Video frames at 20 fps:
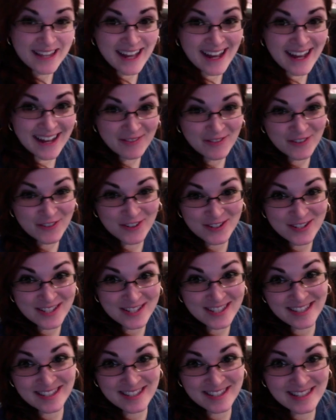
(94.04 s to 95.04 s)
that first
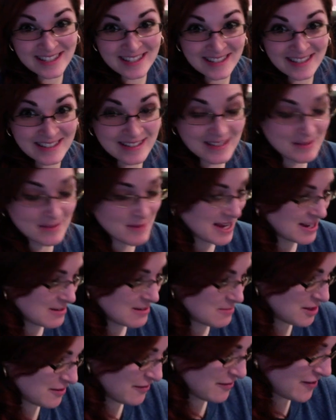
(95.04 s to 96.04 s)
since it's smacking
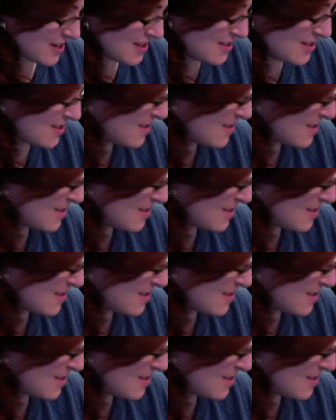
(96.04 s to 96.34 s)
me in the face.